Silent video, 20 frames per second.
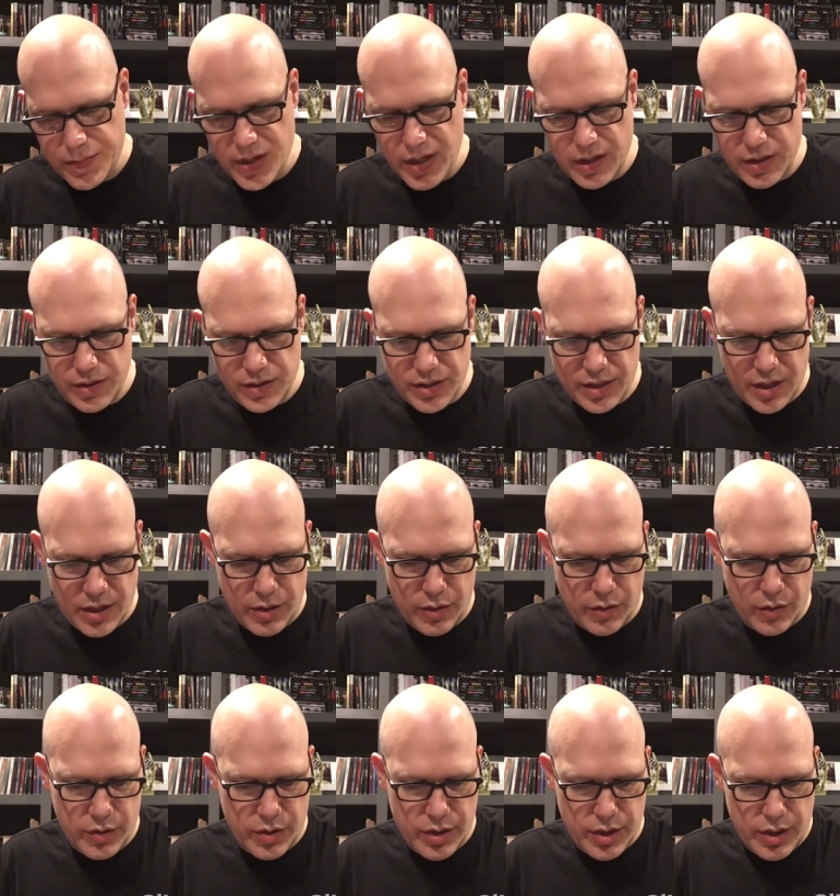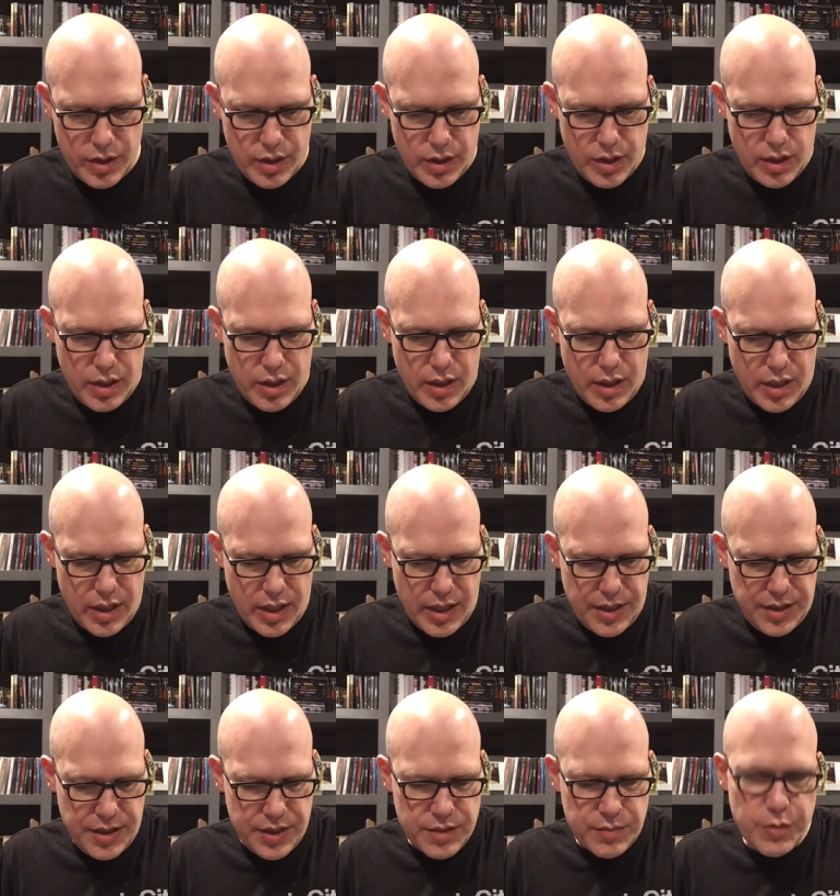So,
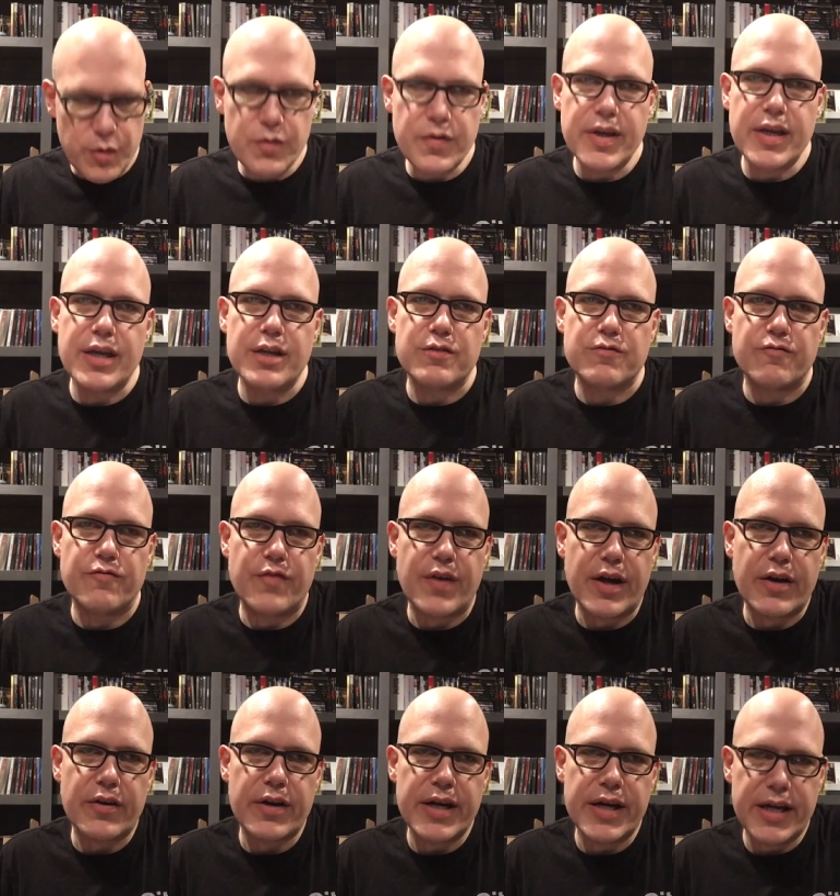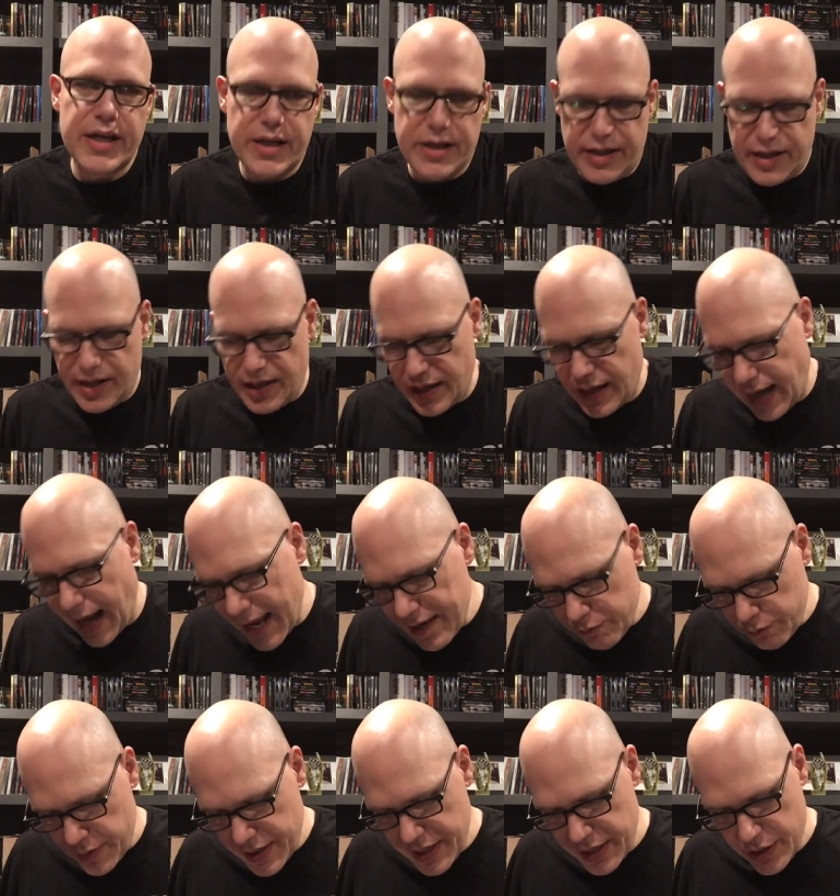this movie is very, like
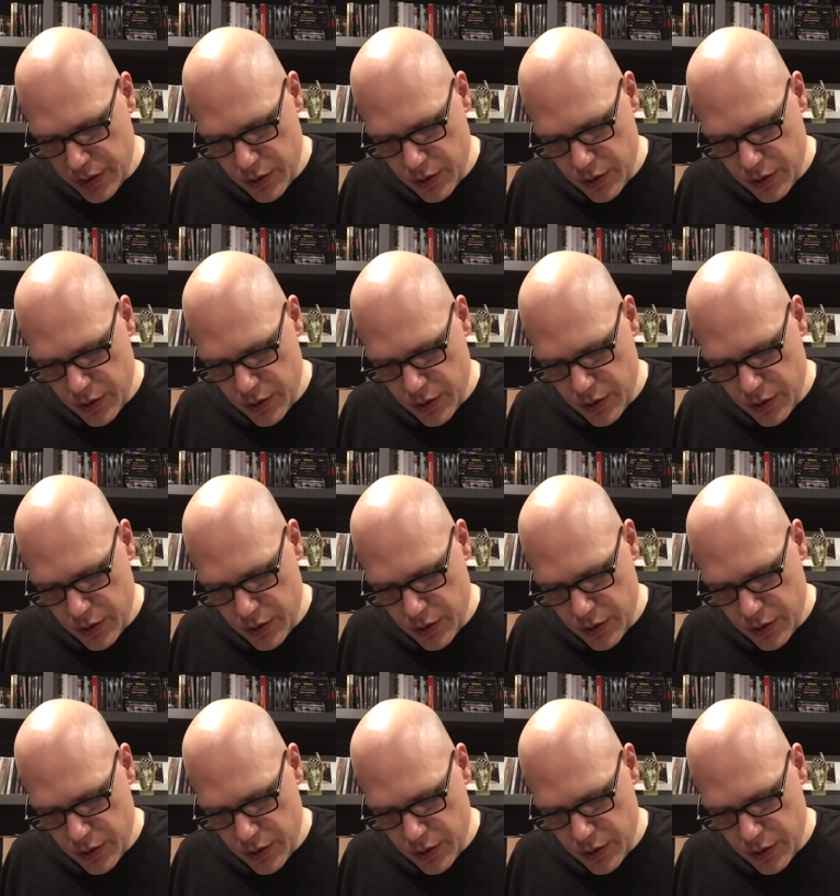Ringu,